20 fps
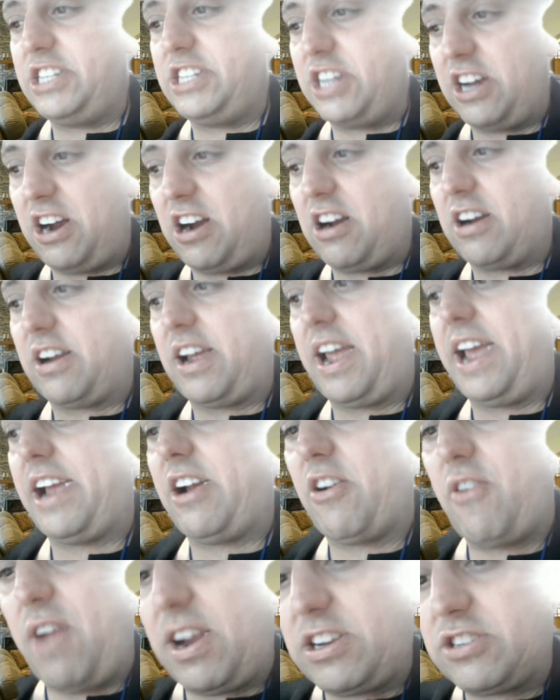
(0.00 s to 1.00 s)
DJR a
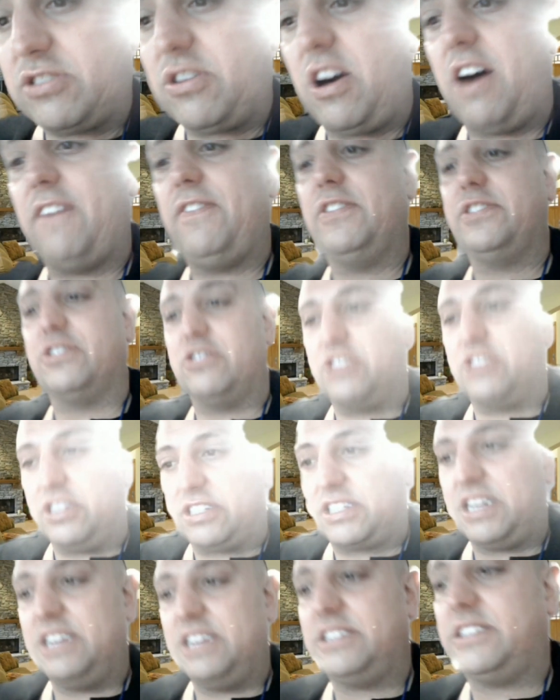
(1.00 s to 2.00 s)
correctional officer
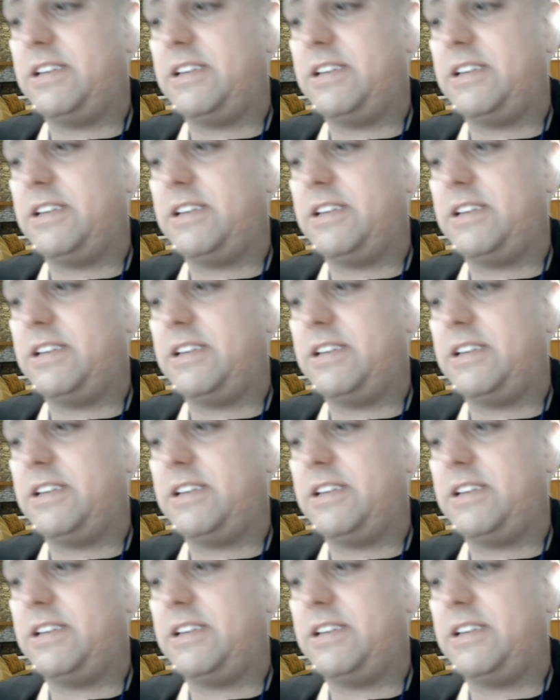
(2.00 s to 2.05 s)
just because